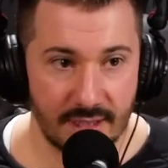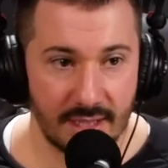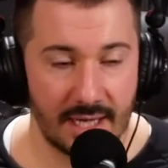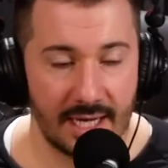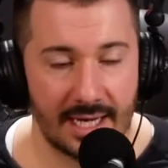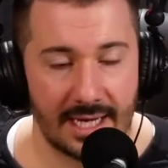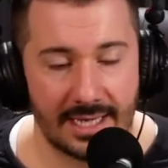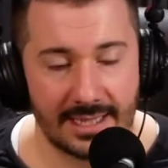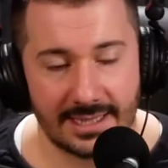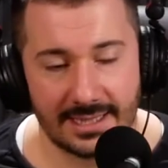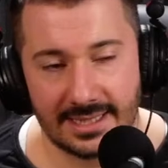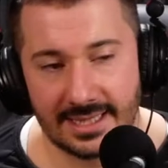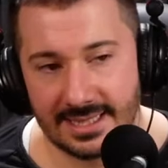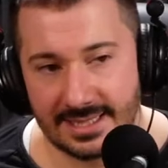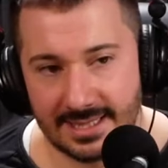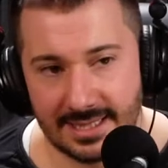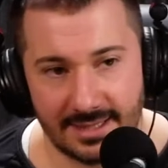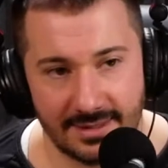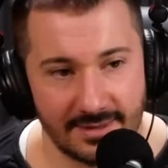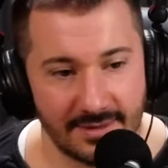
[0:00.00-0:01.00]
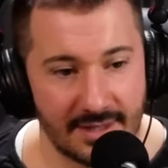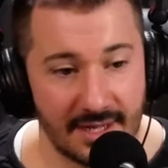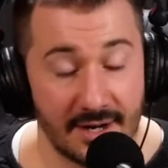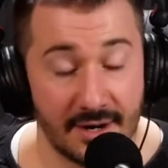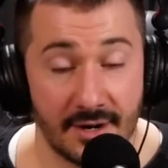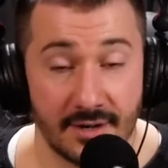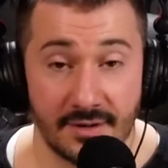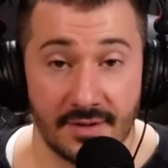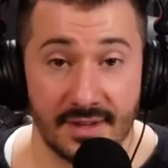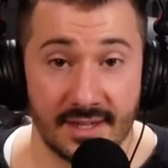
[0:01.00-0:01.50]
And listen, there
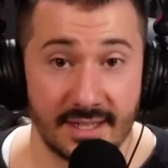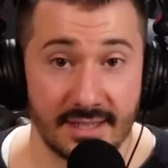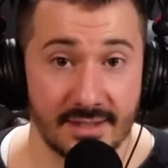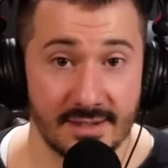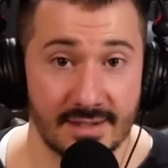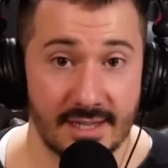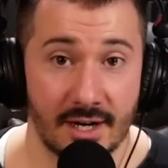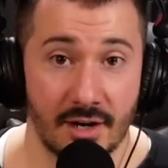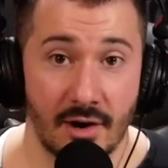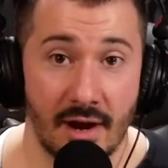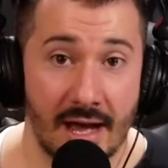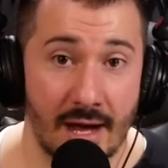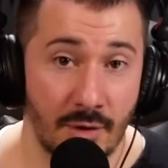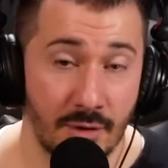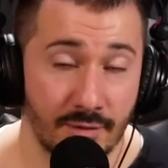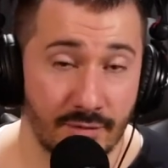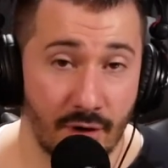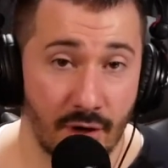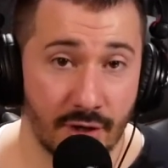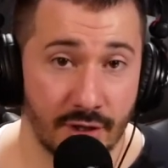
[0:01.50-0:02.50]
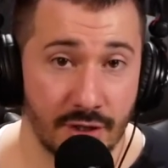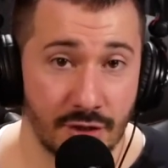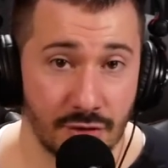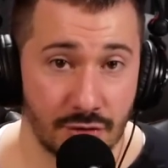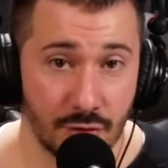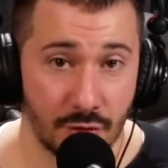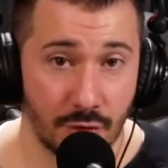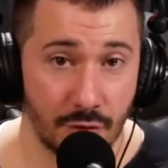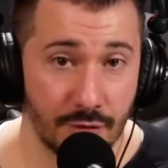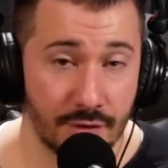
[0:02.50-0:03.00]
are things that are out of our control.